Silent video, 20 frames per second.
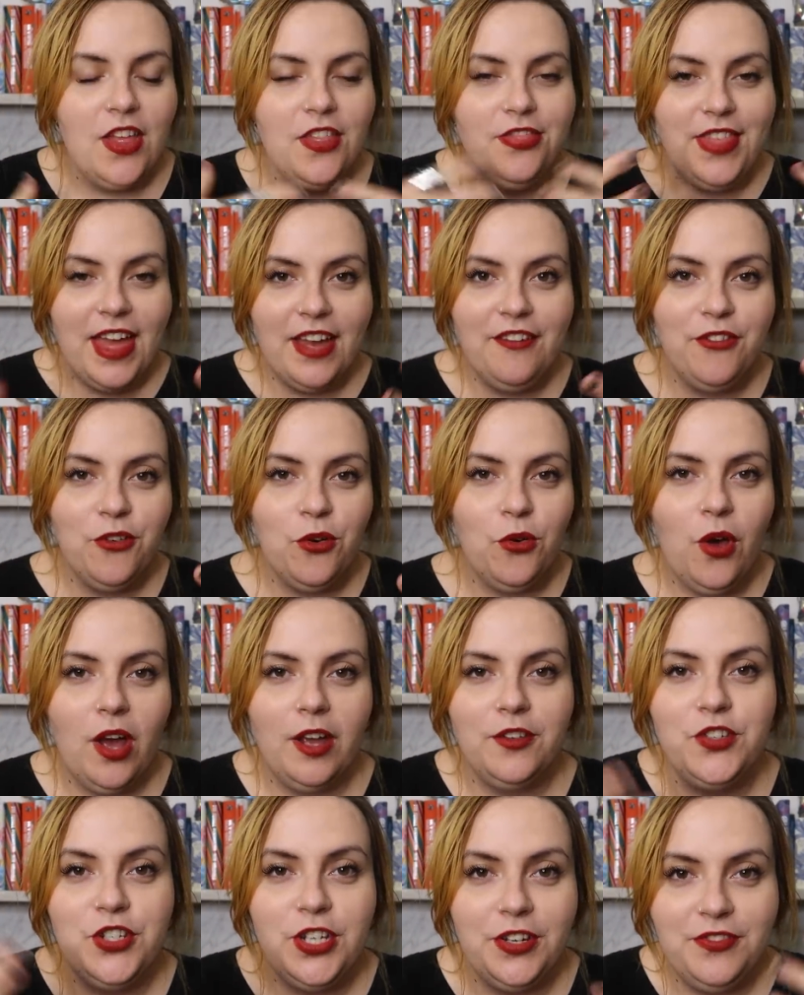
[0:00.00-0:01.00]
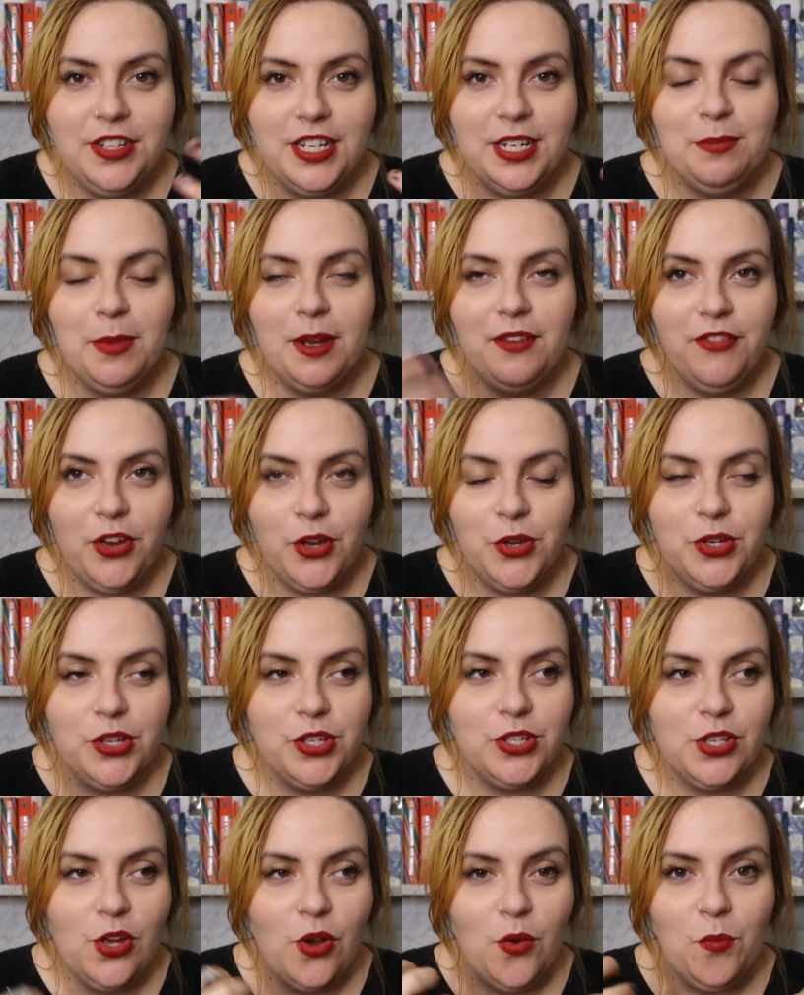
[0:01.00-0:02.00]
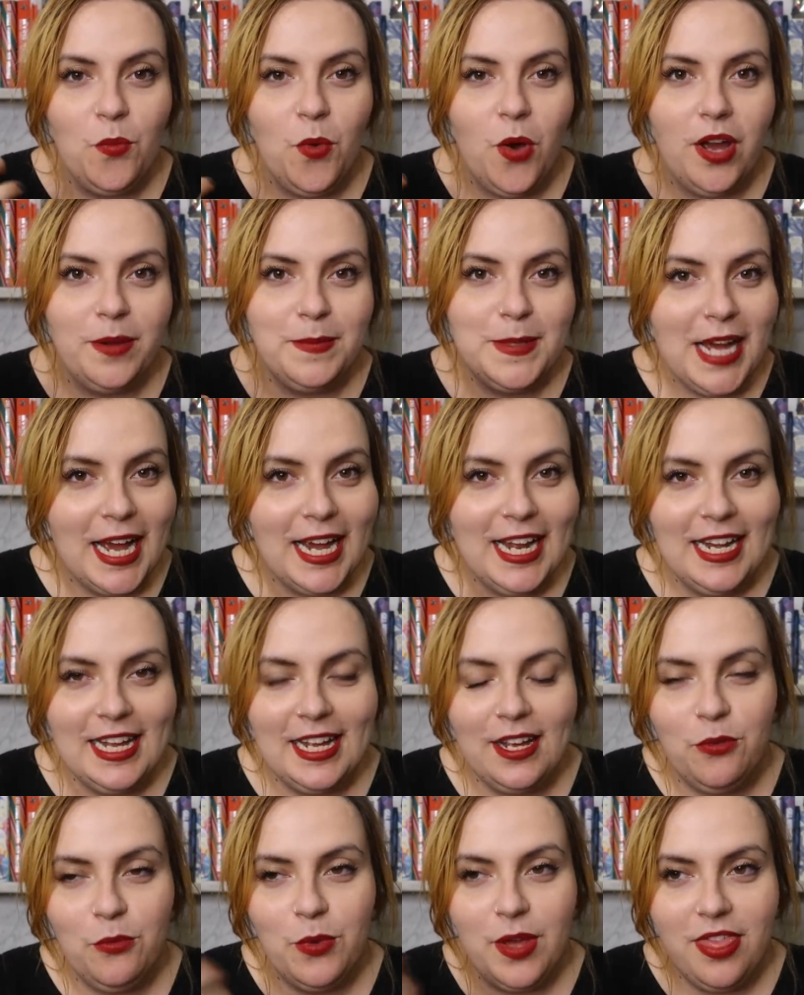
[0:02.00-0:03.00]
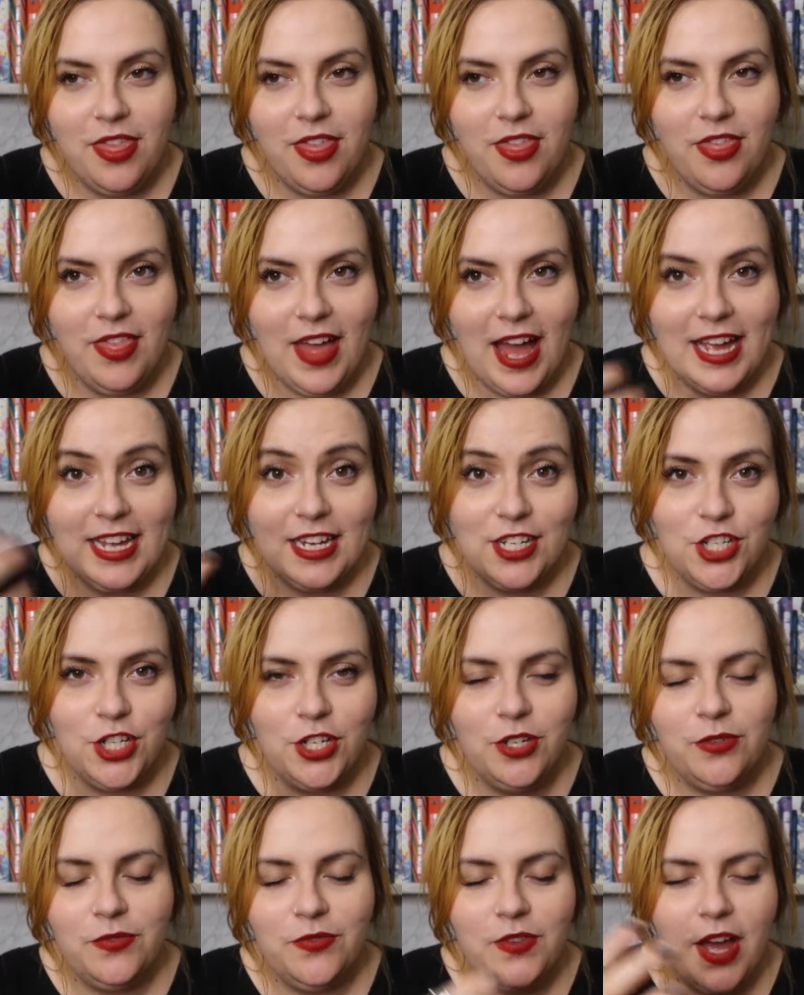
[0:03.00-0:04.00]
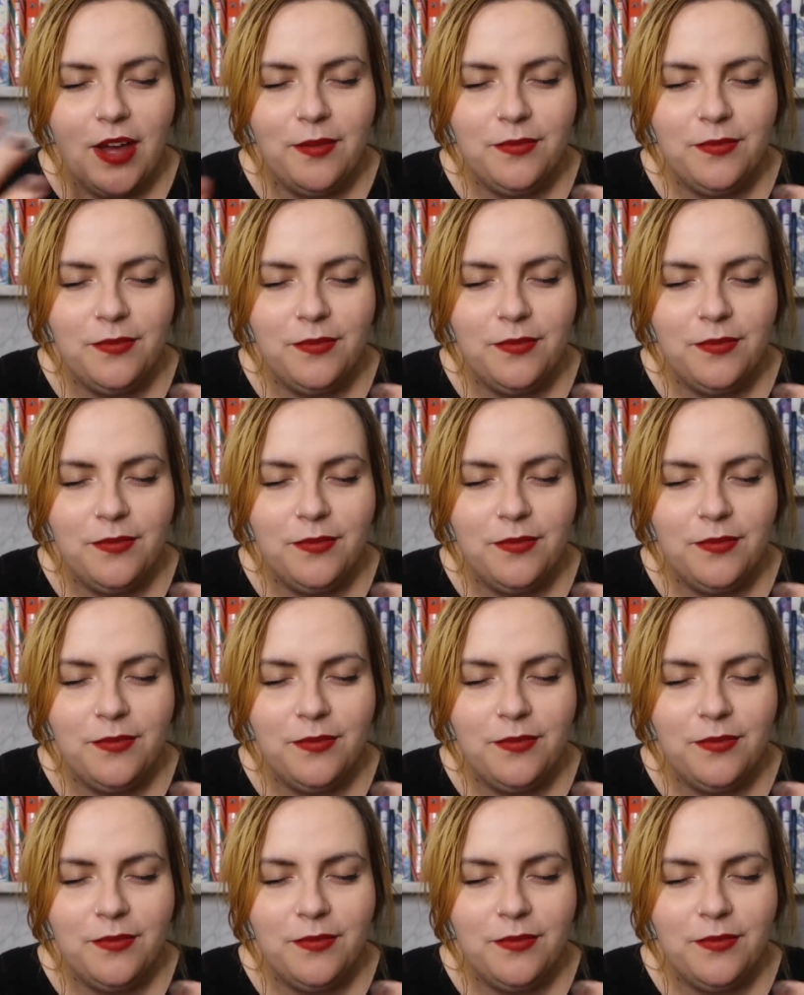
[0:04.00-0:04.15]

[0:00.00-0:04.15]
Therefore, I've shifted my focus on what I'm tackling with that issue.